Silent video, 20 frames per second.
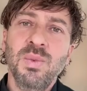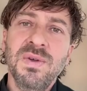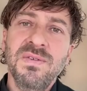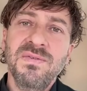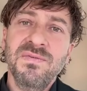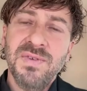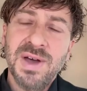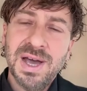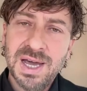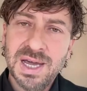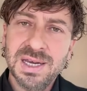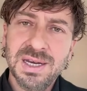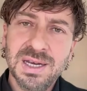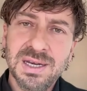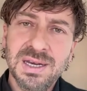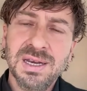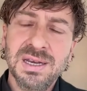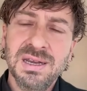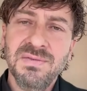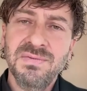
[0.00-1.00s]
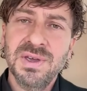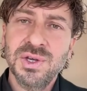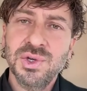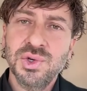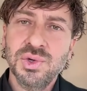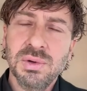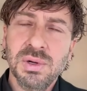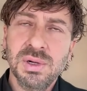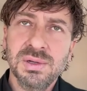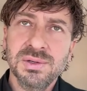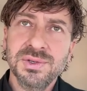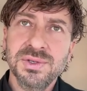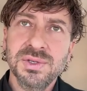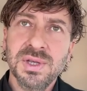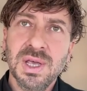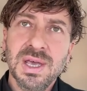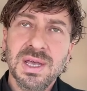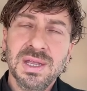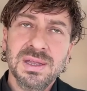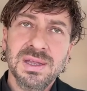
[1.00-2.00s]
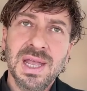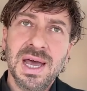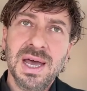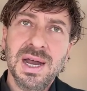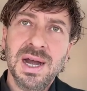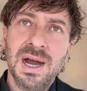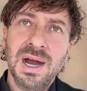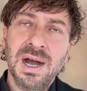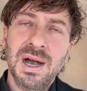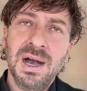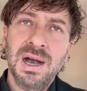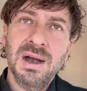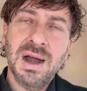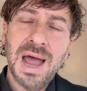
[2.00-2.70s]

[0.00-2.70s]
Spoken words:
we find in individuals that are